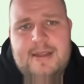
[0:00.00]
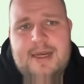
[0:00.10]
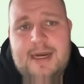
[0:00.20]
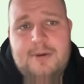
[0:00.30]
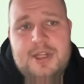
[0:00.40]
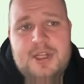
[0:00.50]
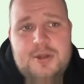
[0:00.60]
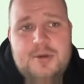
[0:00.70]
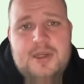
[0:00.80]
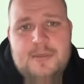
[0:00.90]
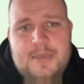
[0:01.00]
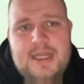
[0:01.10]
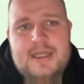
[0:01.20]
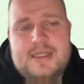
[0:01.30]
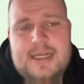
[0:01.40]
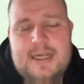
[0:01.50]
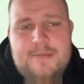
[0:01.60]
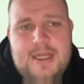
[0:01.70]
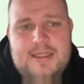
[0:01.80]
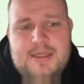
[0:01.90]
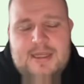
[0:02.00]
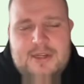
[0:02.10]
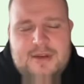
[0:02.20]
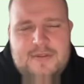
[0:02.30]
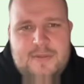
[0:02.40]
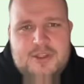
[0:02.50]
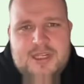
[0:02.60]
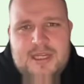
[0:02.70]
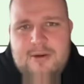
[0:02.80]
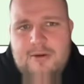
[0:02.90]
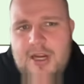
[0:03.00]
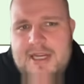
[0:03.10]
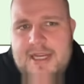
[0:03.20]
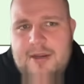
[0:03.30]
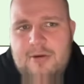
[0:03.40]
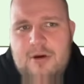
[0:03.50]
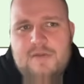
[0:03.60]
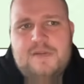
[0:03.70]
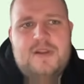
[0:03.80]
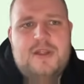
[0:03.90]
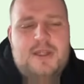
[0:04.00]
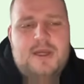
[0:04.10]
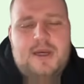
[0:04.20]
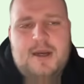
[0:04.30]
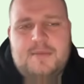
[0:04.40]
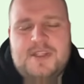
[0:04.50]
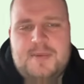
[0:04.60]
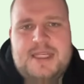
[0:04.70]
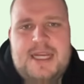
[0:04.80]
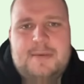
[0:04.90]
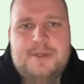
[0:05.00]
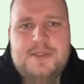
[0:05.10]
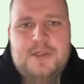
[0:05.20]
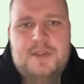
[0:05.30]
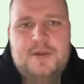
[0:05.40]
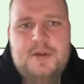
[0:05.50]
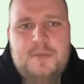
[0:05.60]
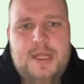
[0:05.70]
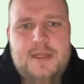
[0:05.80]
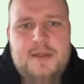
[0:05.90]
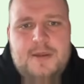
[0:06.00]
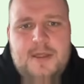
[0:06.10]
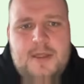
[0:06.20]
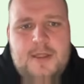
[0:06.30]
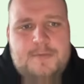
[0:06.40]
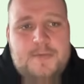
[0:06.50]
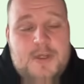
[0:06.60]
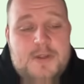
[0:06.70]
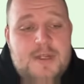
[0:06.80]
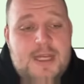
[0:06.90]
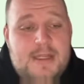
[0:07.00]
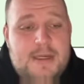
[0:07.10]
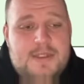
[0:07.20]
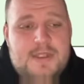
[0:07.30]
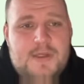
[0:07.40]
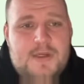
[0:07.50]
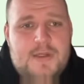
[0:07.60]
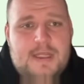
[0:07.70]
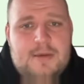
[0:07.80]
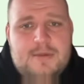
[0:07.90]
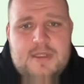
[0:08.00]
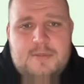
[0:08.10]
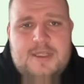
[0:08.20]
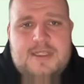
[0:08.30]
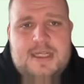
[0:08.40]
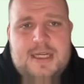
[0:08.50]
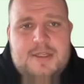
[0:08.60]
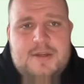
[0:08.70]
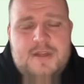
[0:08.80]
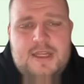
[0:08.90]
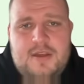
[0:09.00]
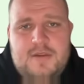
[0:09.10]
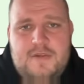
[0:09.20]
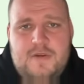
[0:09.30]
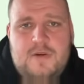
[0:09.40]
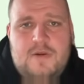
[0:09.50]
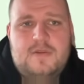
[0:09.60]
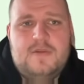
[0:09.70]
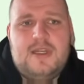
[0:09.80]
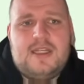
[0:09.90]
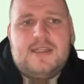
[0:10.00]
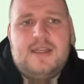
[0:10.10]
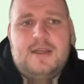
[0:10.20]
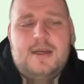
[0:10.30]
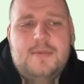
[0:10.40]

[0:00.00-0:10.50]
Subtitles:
How are you going to beat this game plan? So then you have a much clearer idea of some adaptations that you could make. So yeah, that was the presentation. Thank you for listening.